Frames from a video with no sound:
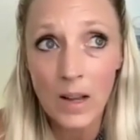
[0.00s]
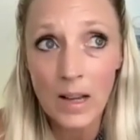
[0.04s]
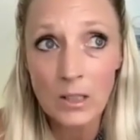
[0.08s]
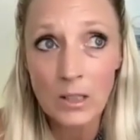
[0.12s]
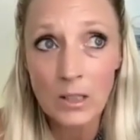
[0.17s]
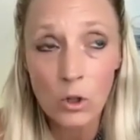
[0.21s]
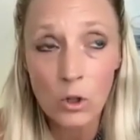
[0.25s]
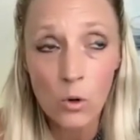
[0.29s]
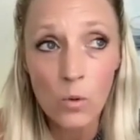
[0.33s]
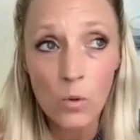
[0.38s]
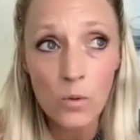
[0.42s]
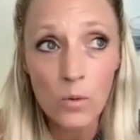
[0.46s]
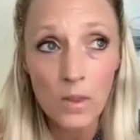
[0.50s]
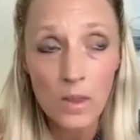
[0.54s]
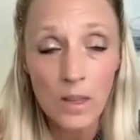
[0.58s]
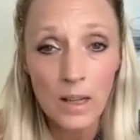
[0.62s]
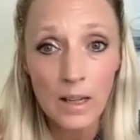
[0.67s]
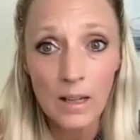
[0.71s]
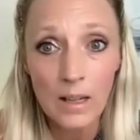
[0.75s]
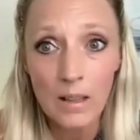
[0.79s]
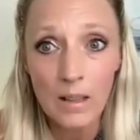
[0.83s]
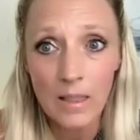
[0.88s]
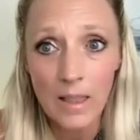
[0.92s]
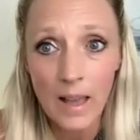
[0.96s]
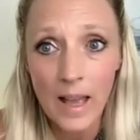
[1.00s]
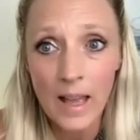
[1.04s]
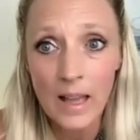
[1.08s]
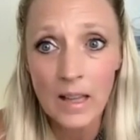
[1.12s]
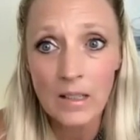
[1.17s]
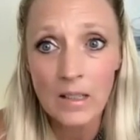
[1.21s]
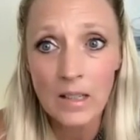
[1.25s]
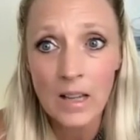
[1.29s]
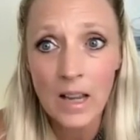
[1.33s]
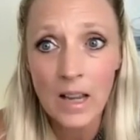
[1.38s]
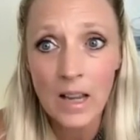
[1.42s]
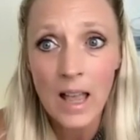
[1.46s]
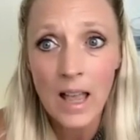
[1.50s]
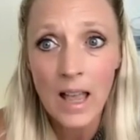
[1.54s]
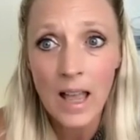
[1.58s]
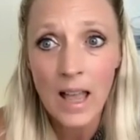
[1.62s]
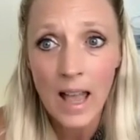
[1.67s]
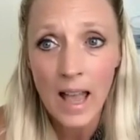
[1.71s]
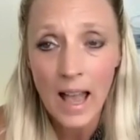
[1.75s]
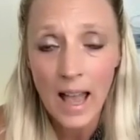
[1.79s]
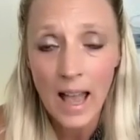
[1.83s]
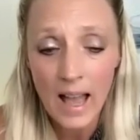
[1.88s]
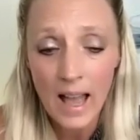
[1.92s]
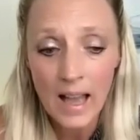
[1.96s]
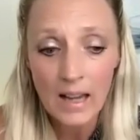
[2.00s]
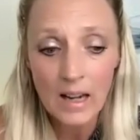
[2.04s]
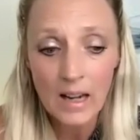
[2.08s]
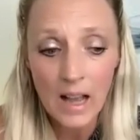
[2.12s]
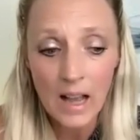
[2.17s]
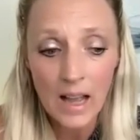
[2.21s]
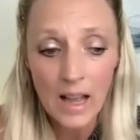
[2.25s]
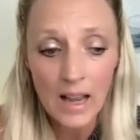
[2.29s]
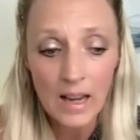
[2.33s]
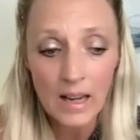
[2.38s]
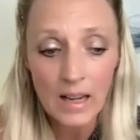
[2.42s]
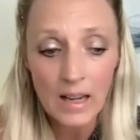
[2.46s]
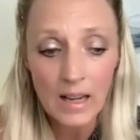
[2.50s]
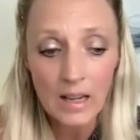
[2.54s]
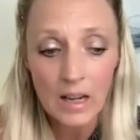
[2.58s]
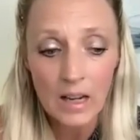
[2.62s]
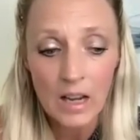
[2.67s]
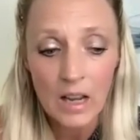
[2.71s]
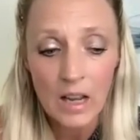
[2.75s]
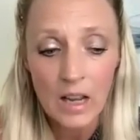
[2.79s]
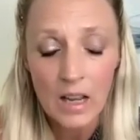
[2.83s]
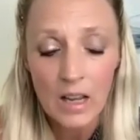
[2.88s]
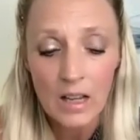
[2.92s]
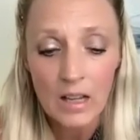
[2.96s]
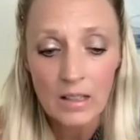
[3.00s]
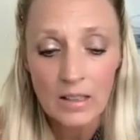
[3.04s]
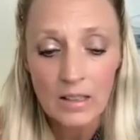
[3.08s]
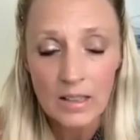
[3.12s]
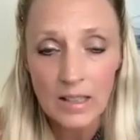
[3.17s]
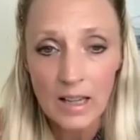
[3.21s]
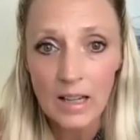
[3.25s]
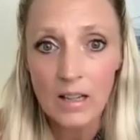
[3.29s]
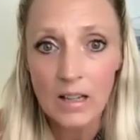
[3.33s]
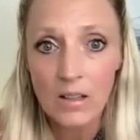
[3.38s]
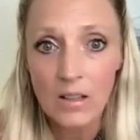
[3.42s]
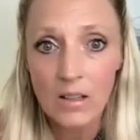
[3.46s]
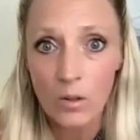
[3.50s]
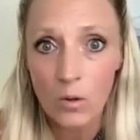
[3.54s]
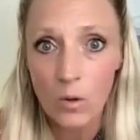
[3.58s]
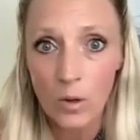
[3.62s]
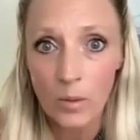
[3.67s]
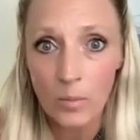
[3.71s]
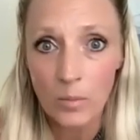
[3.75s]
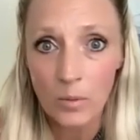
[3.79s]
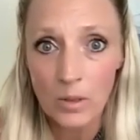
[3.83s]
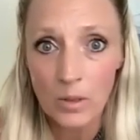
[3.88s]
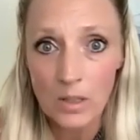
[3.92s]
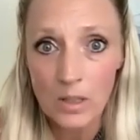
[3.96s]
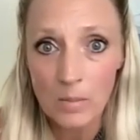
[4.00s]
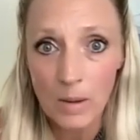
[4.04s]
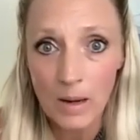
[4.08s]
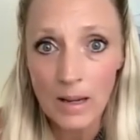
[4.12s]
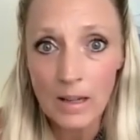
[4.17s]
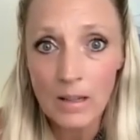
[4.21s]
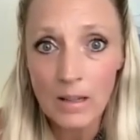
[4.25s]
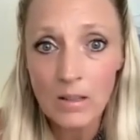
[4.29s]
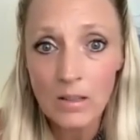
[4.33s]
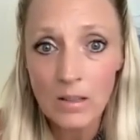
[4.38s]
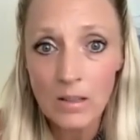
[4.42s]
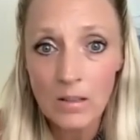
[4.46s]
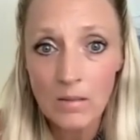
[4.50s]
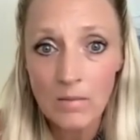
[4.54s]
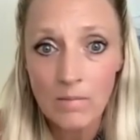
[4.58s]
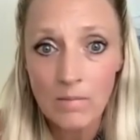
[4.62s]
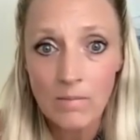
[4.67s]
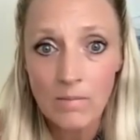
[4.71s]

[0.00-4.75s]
I don't think mm. that had I stayed in the corporate space